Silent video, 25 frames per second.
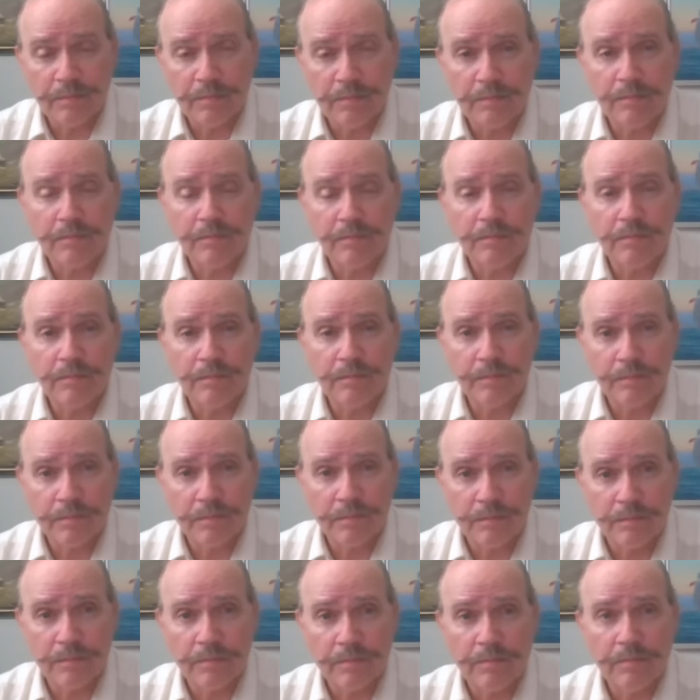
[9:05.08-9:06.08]

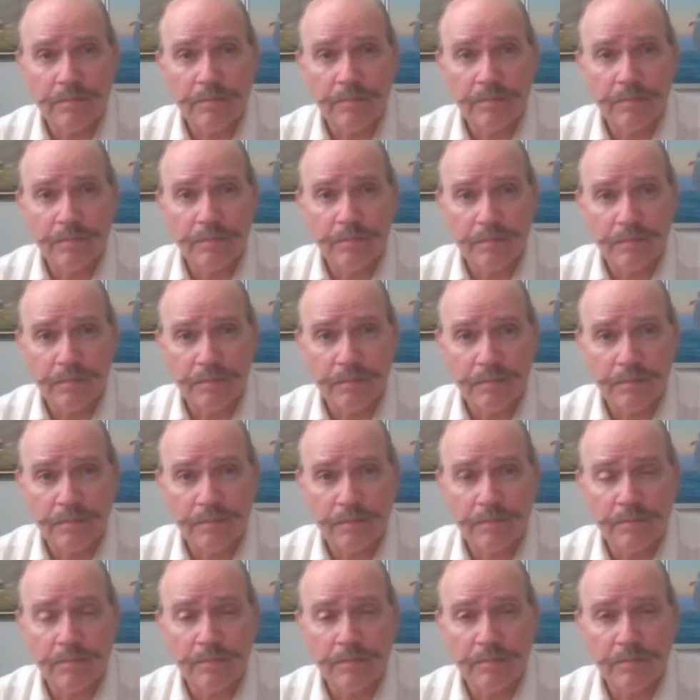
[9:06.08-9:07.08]

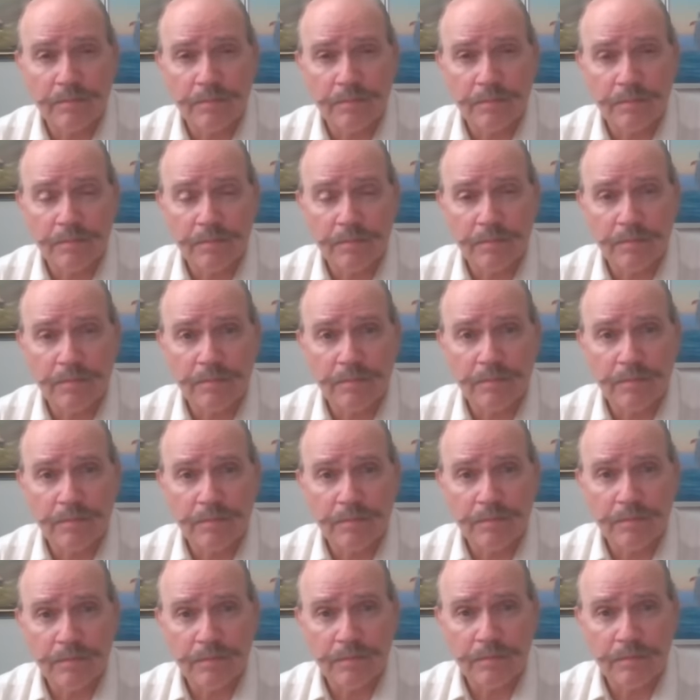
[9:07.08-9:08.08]

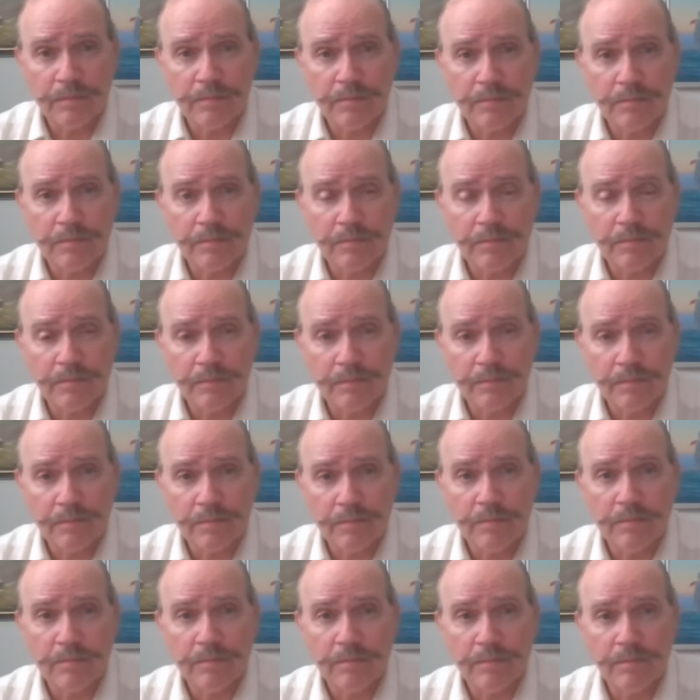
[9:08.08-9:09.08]

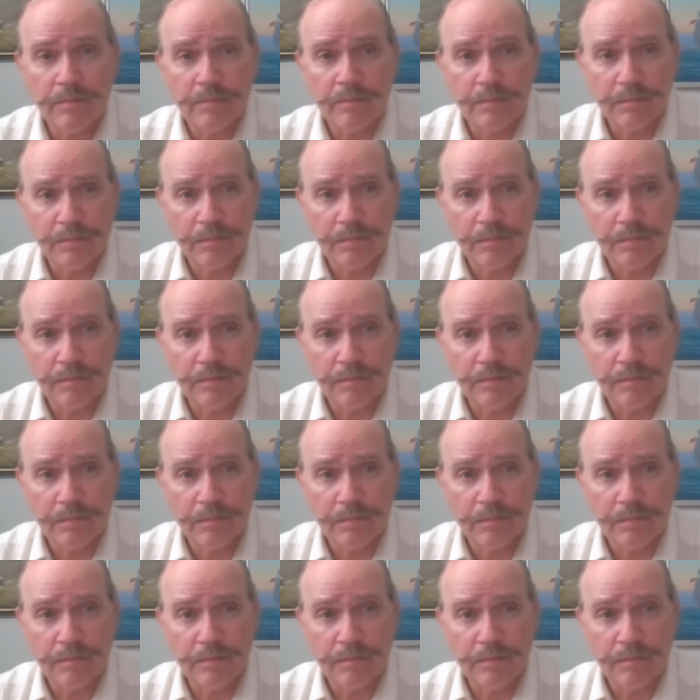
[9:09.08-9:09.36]
This person isn't speaking.